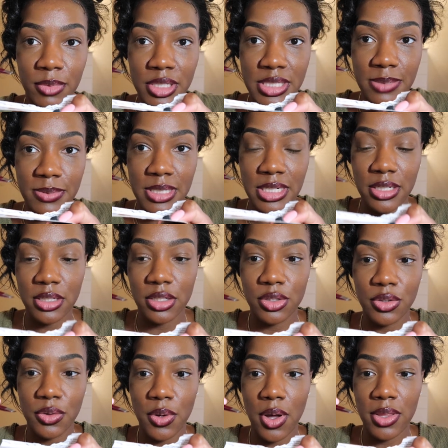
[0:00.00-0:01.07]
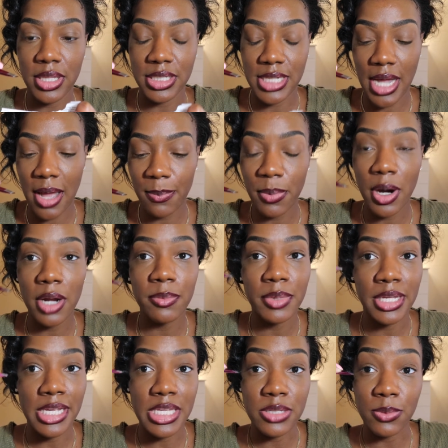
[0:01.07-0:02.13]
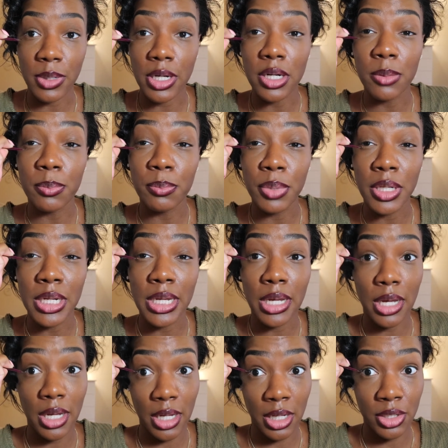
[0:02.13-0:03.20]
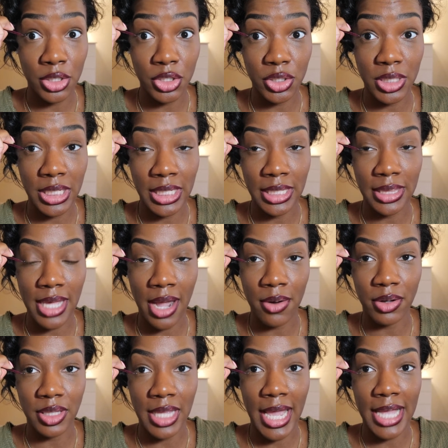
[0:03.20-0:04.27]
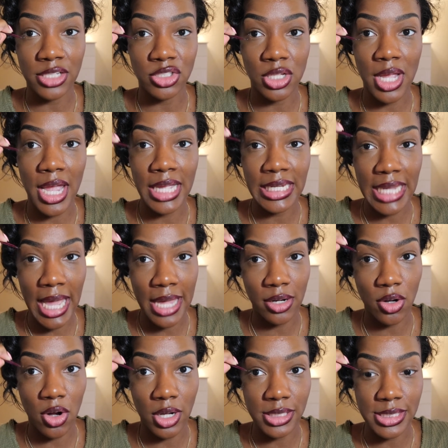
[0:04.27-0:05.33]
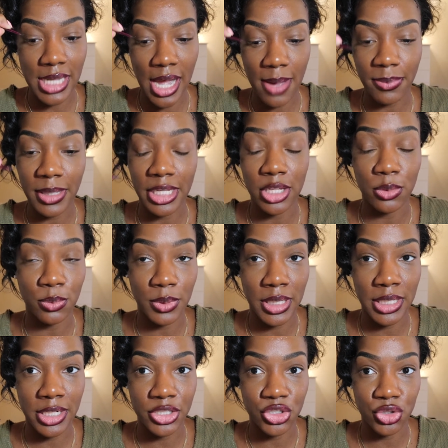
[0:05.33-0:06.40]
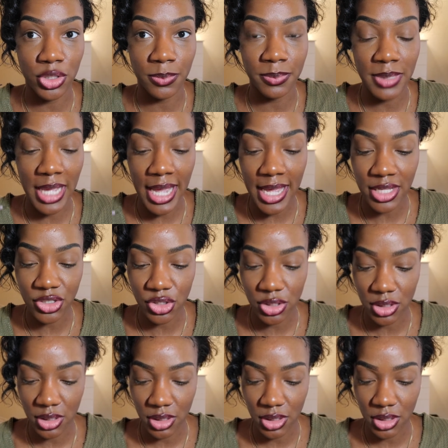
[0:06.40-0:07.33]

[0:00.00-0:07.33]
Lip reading: We dipped it in the glue on the top part because we're going to put it underneath our lash line, not on top like you would a strip lash.